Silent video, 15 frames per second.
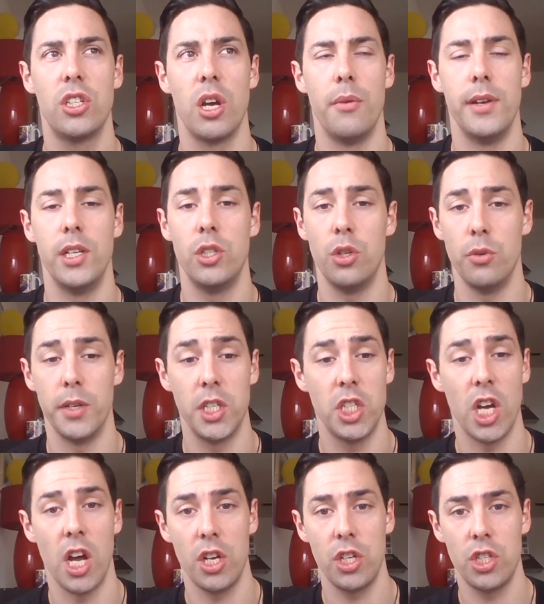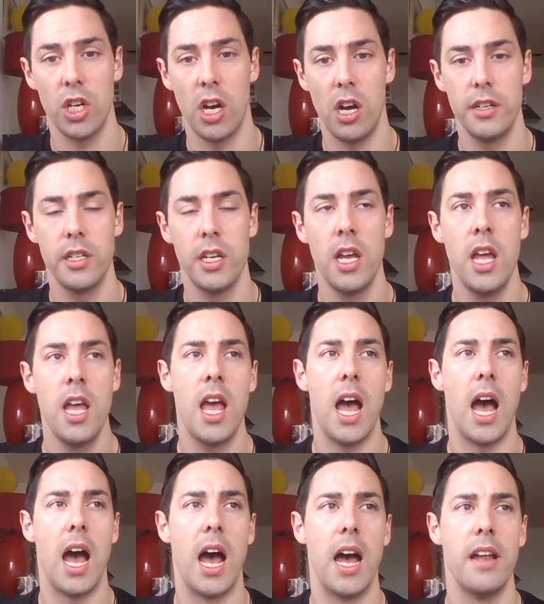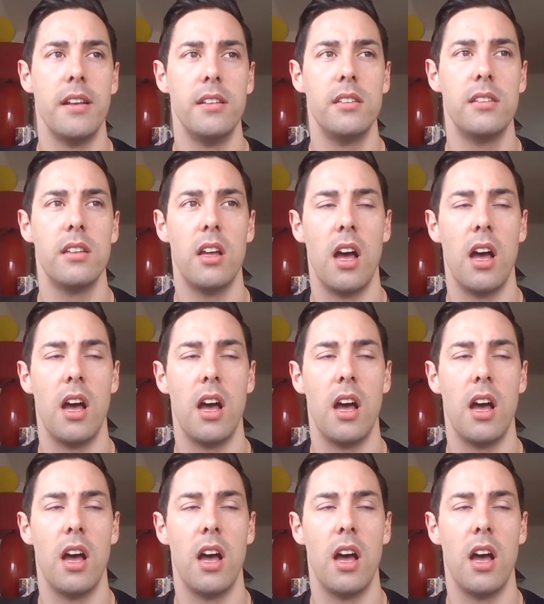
going to a churchyard and,